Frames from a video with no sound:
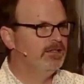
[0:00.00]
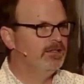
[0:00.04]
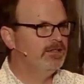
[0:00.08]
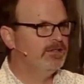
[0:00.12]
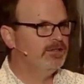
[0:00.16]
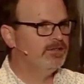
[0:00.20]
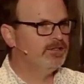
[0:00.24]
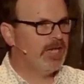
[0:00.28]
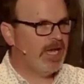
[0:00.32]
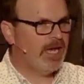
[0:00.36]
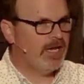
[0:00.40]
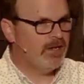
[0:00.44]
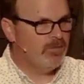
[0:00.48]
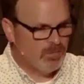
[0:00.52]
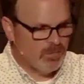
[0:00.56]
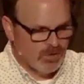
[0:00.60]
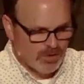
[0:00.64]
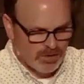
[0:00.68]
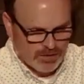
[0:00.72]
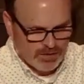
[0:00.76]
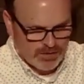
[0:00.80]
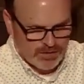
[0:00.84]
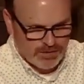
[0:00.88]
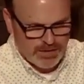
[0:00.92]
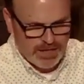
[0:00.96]

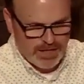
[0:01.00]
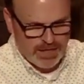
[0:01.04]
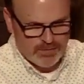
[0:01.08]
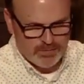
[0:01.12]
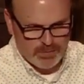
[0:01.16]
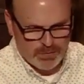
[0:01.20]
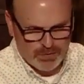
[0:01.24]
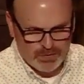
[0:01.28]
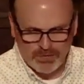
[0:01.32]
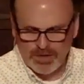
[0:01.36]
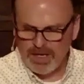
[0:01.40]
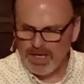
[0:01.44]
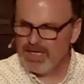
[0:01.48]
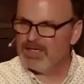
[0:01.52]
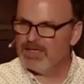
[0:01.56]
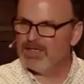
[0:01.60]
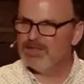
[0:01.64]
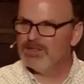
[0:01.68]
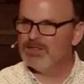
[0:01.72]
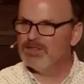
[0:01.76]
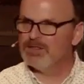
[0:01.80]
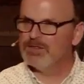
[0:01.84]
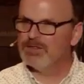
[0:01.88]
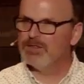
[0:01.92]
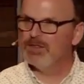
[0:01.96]
Tamar and
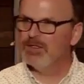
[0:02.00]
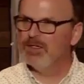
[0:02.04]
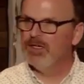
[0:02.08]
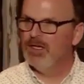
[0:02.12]
Pharez